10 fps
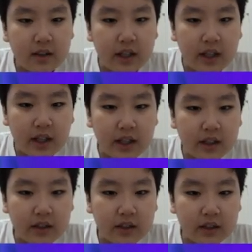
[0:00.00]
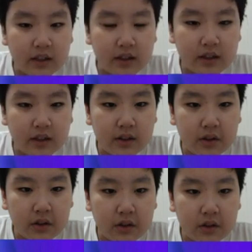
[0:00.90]
And
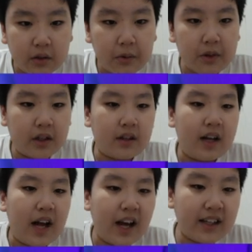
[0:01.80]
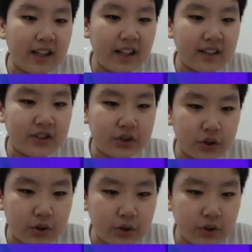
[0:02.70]
oh, here. Hane
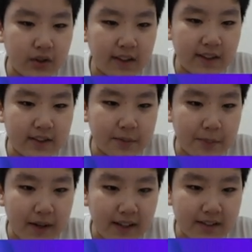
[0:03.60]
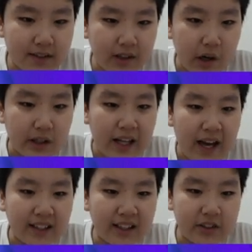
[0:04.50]
2 is based on
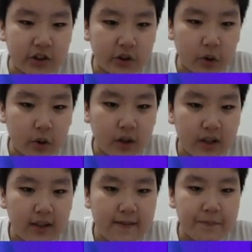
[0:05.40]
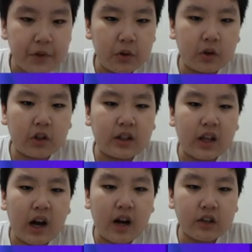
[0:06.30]
Hanejiro, who could
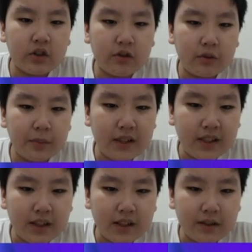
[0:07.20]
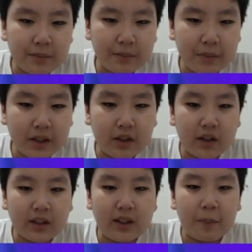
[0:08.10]
arguably be
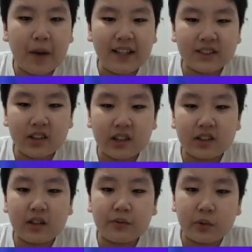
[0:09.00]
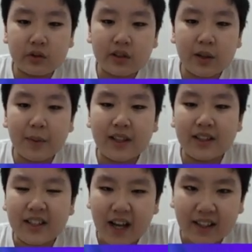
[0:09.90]
called the mascot of
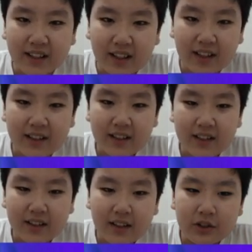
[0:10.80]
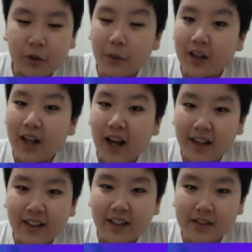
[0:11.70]
Ultraman Dyna. So will
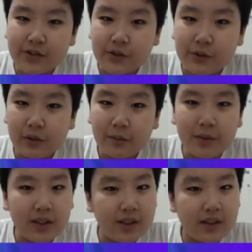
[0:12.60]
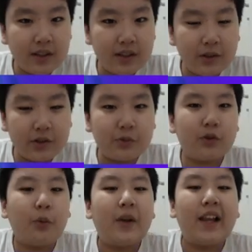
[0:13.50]
Hane 2 be the